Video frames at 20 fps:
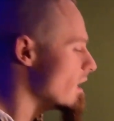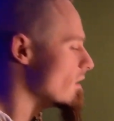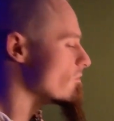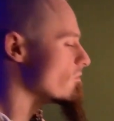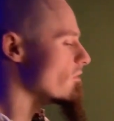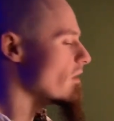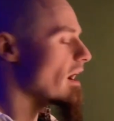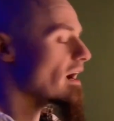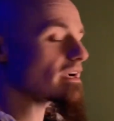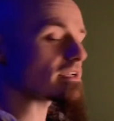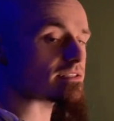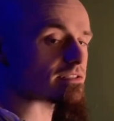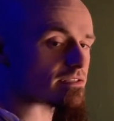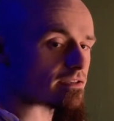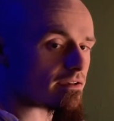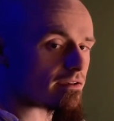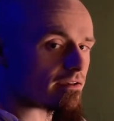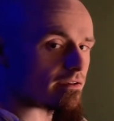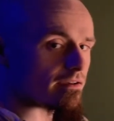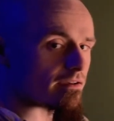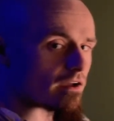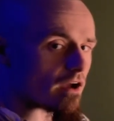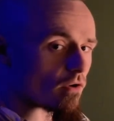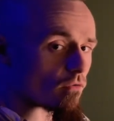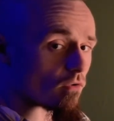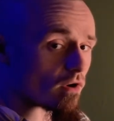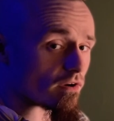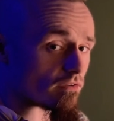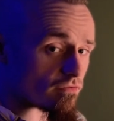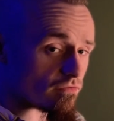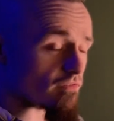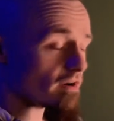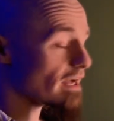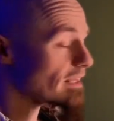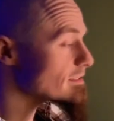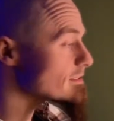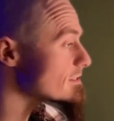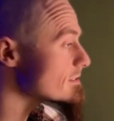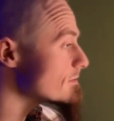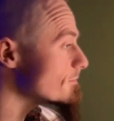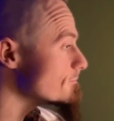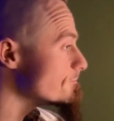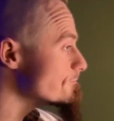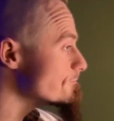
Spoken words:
and facts around fats.